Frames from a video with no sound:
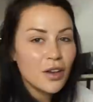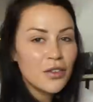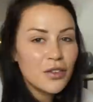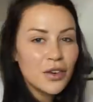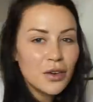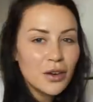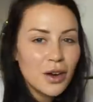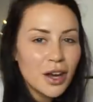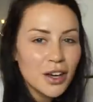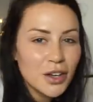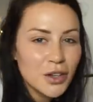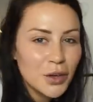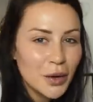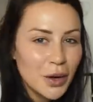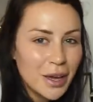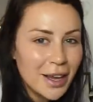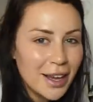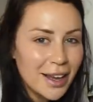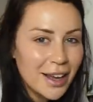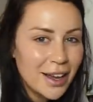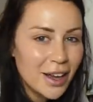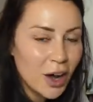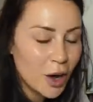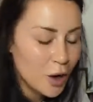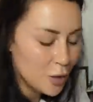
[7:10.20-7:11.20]
I feel like you're
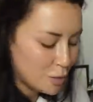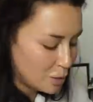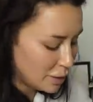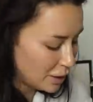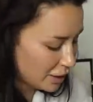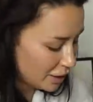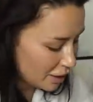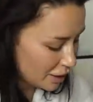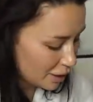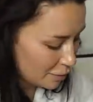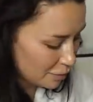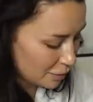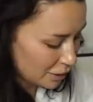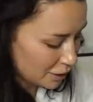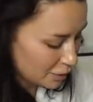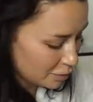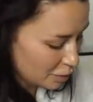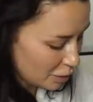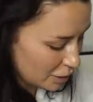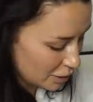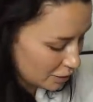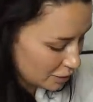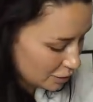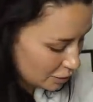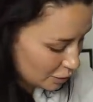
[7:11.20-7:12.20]
here opening up these
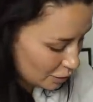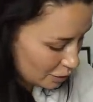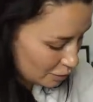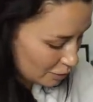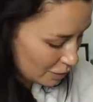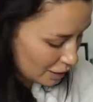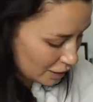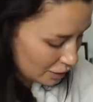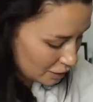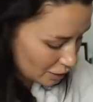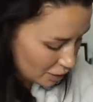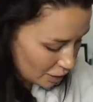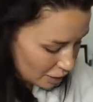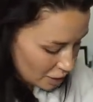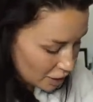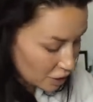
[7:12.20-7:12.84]
presents with me.